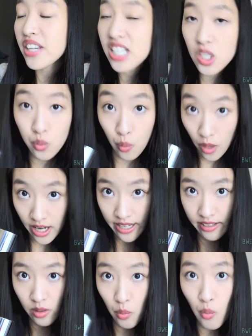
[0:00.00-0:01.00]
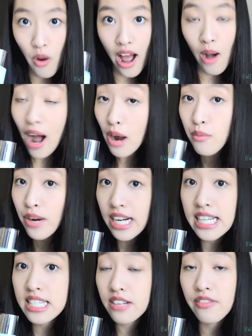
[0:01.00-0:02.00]
this one, wow, I
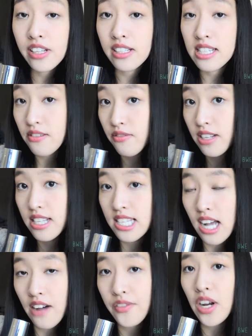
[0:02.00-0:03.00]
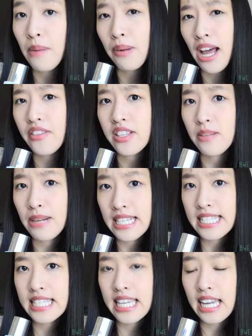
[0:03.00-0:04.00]
really did feel a difference after I applied this on my
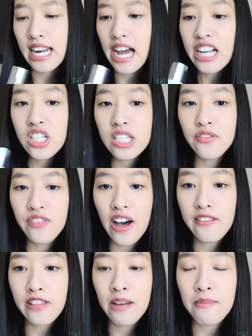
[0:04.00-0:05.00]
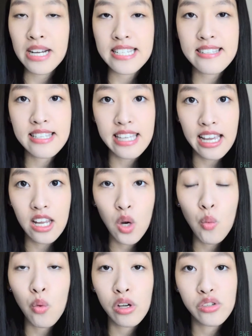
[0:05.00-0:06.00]
skin. I just felt that my
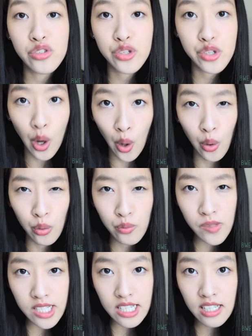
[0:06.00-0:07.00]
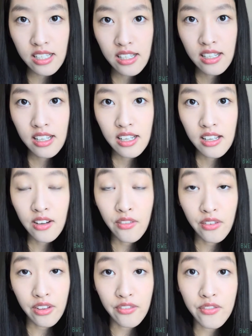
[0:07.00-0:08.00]
skin was toned
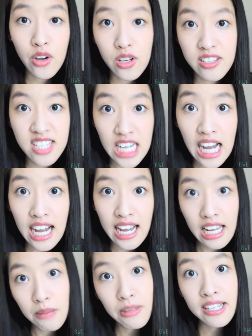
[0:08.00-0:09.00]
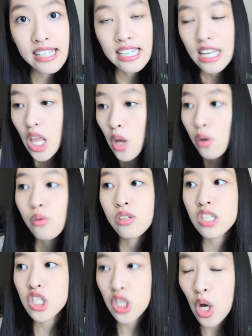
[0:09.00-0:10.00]
for the first time. It
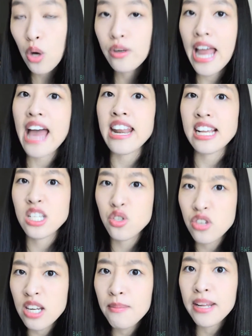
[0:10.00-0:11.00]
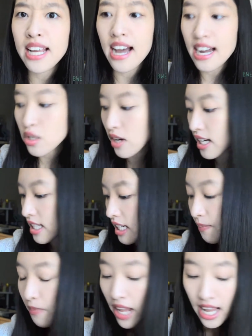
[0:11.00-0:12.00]
was toned and extremely
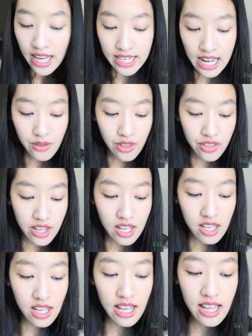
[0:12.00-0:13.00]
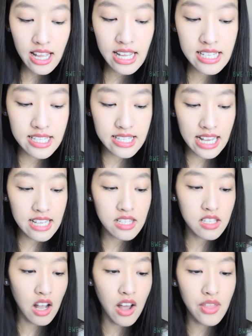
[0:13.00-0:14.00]
hydrated. Now, the thing it says
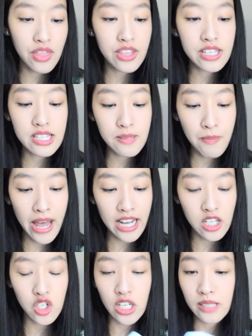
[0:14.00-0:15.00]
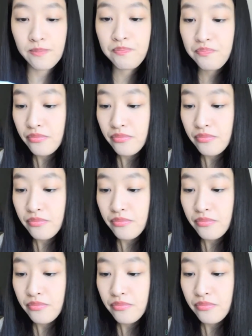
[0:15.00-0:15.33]
on this packaging